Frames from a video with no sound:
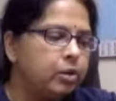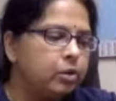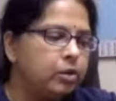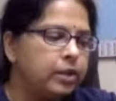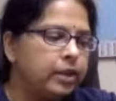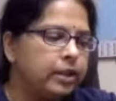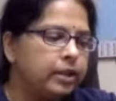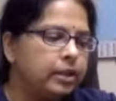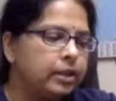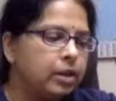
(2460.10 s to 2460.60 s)
to
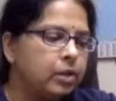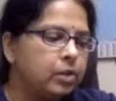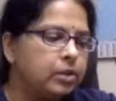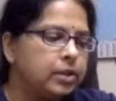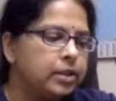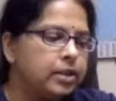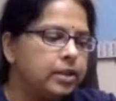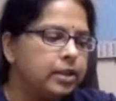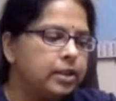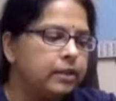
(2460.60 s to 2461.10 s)

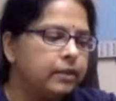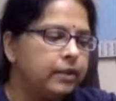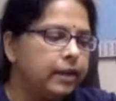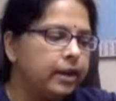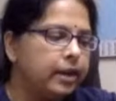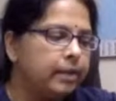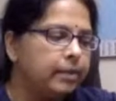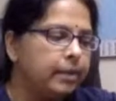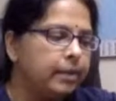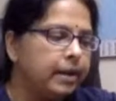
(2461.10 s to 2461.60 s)
10,000
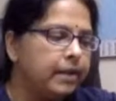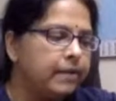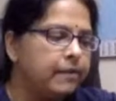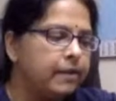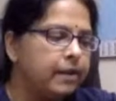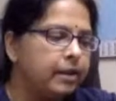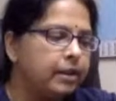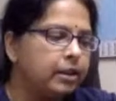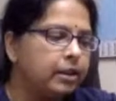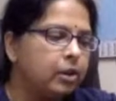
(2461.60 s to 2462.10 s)
divided by
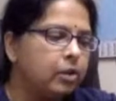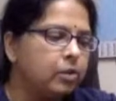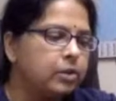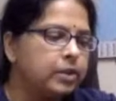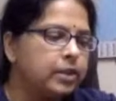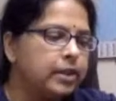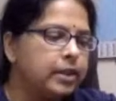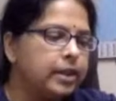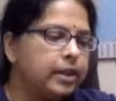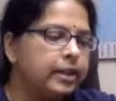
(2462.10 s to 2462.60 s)

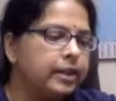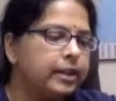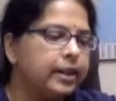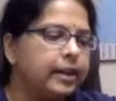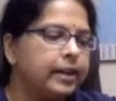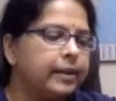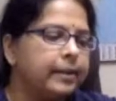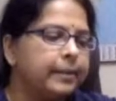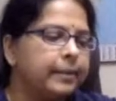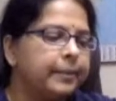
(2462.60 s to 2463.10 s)

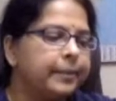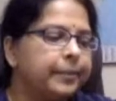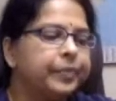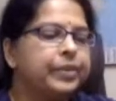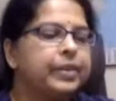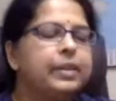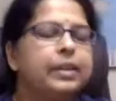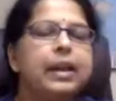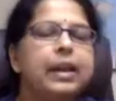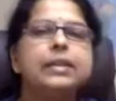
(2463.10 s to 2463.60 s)
5,010.
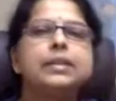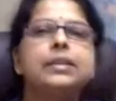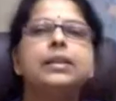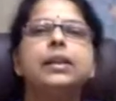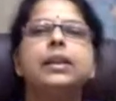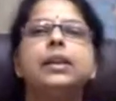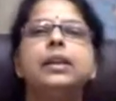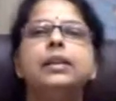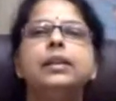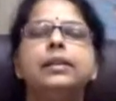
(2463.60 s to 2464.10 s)
That's
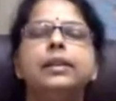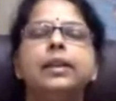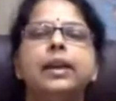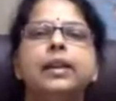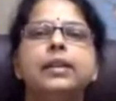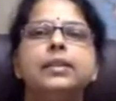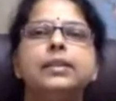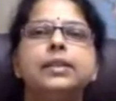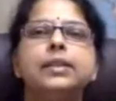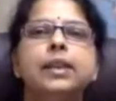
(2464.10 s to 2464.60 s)
the
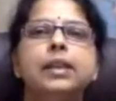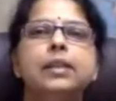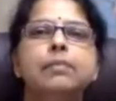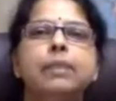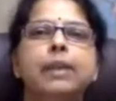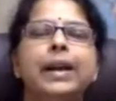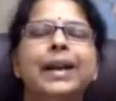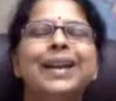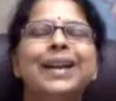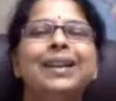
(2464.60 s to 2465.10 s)
gain seen
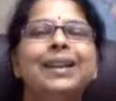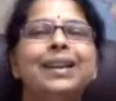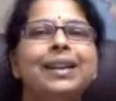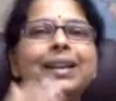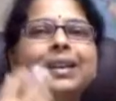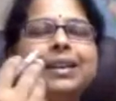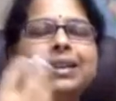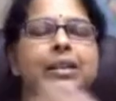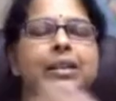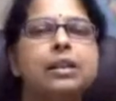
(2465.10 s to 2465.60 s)
by
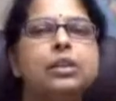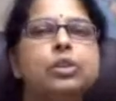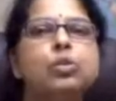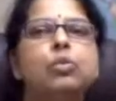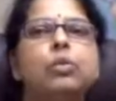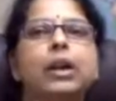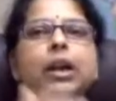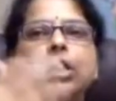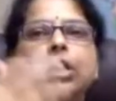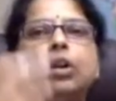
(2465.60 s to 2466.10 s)
either
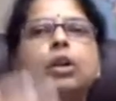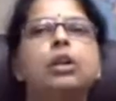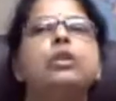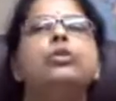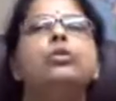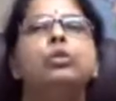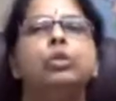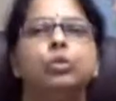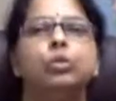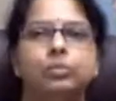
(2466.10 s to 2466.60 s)
nu1 or
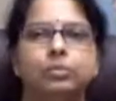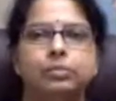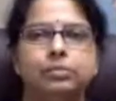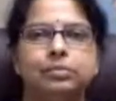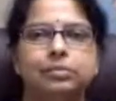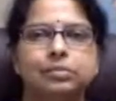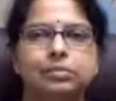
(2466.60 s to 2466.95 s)
nu2.